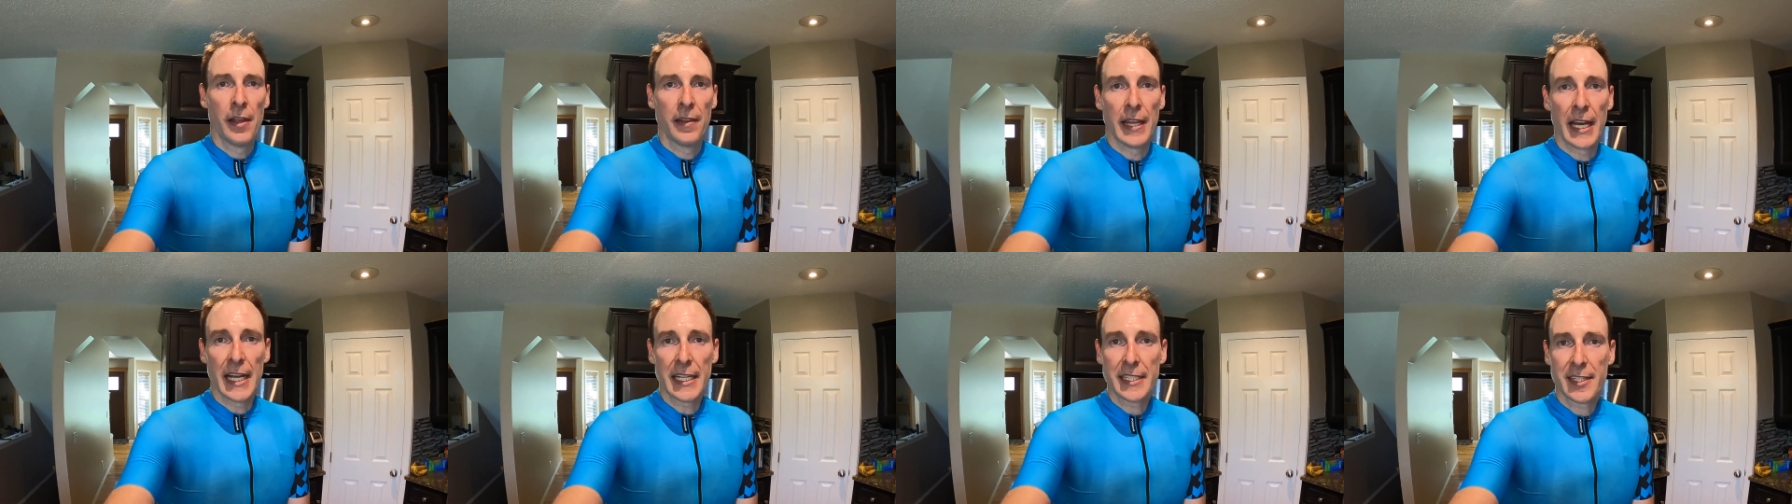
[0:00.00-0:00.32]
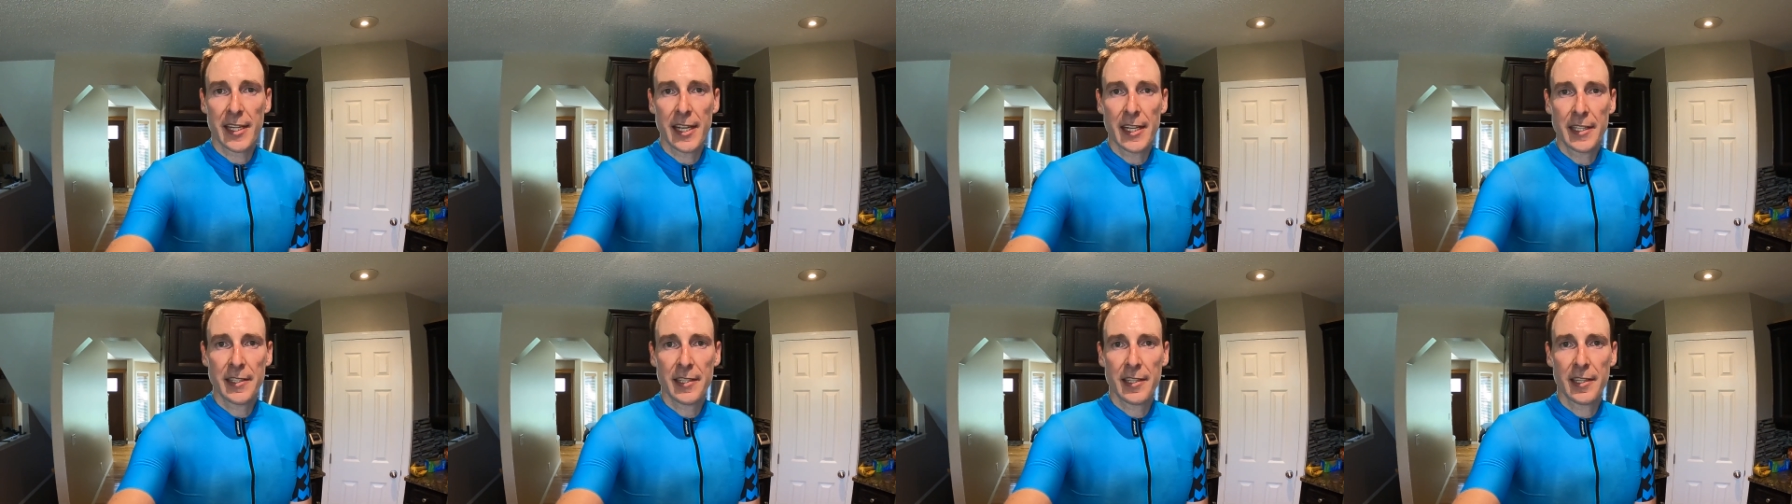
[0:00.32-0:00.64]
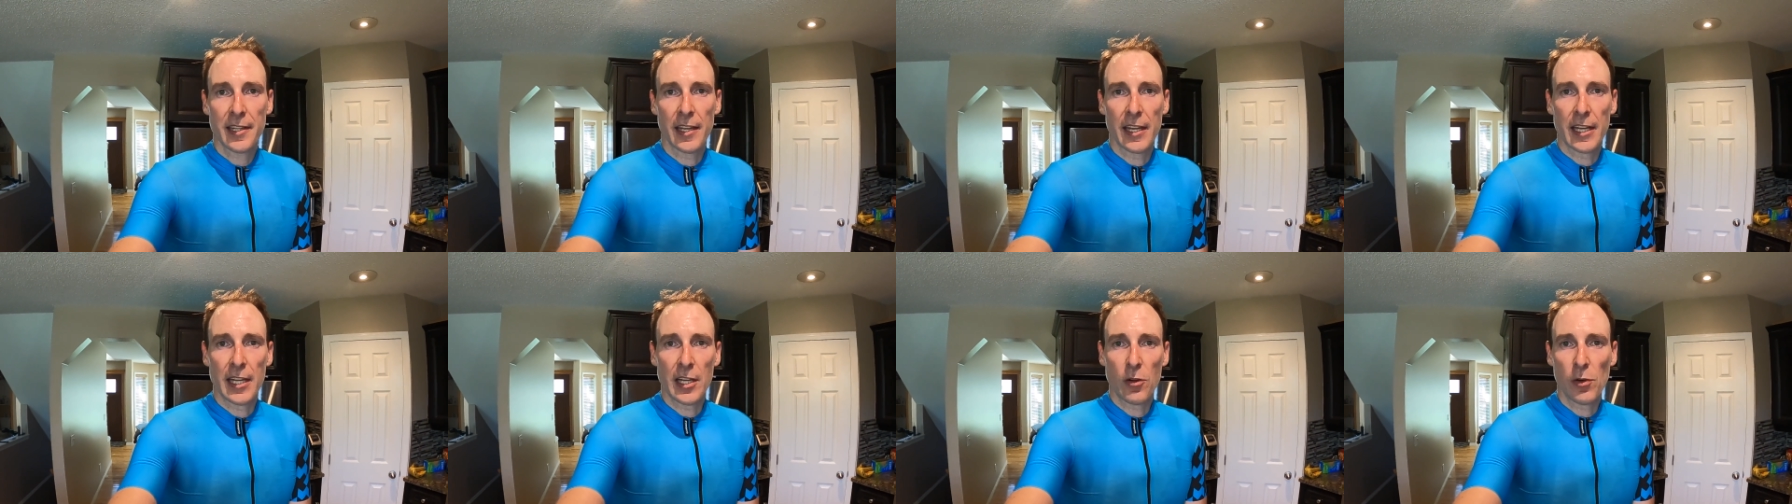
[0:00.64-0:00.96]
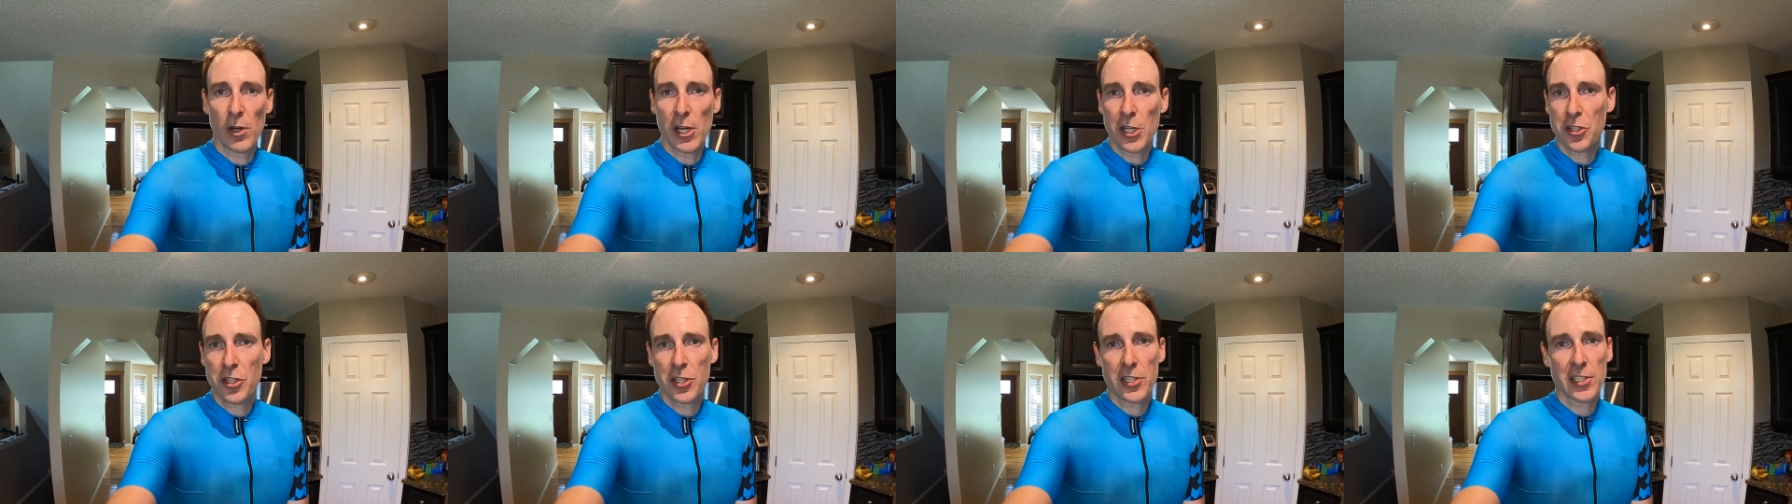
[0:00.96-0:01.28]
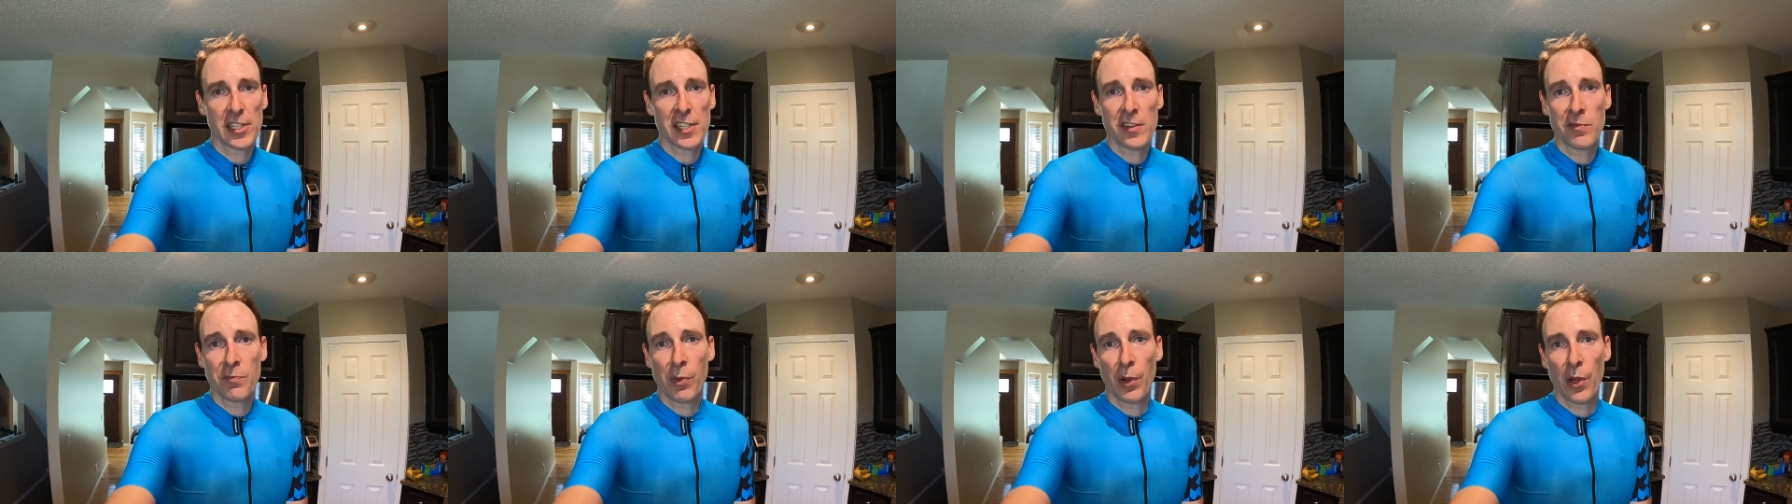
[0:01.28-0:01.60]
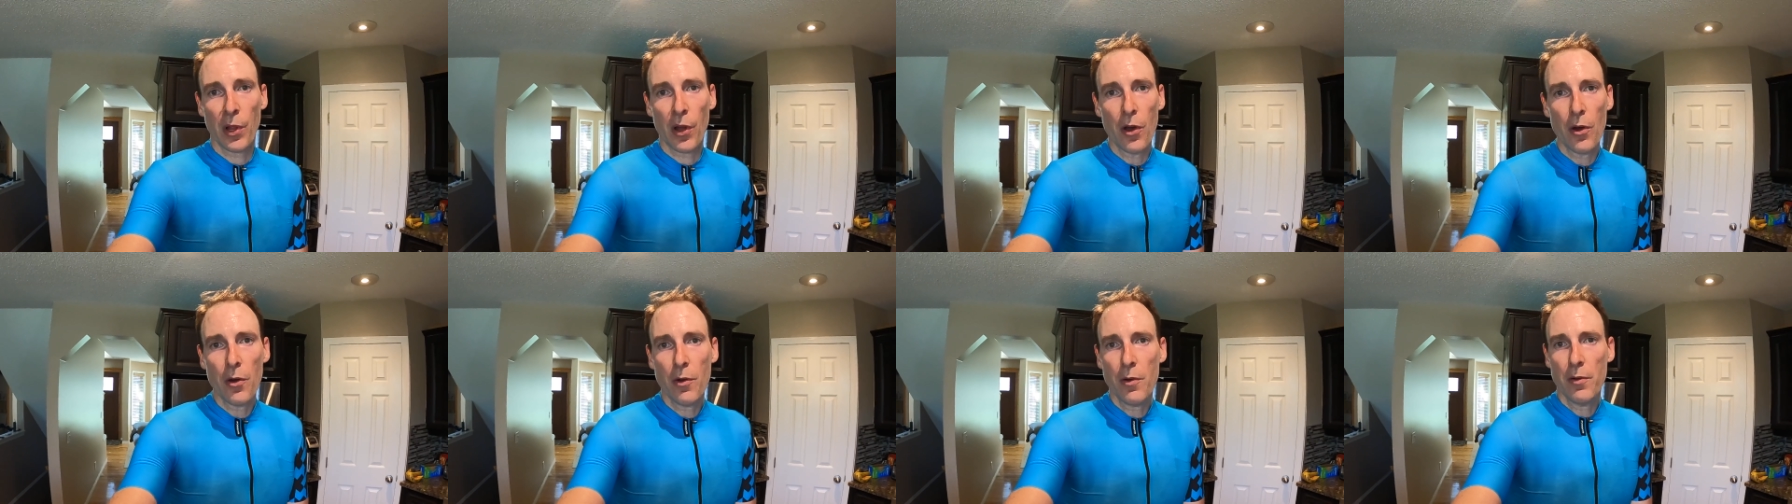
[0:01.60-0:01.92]
that's it. Any questions, leave them
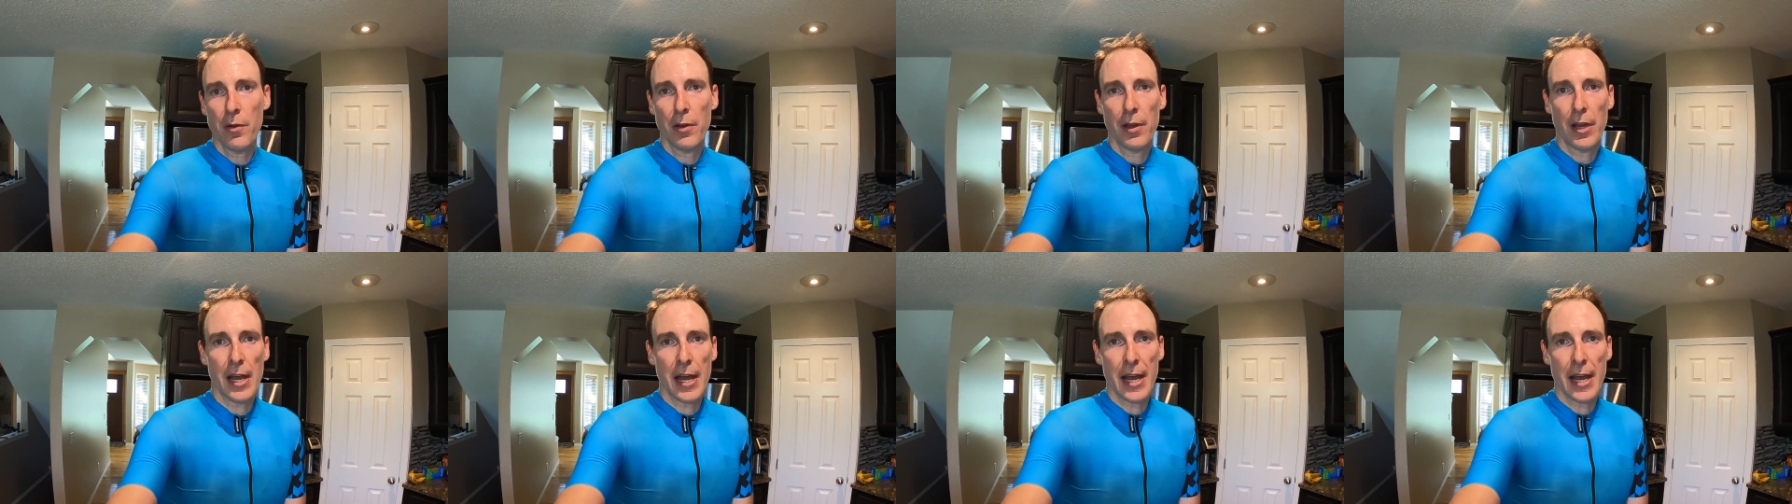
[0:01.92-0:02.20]
below.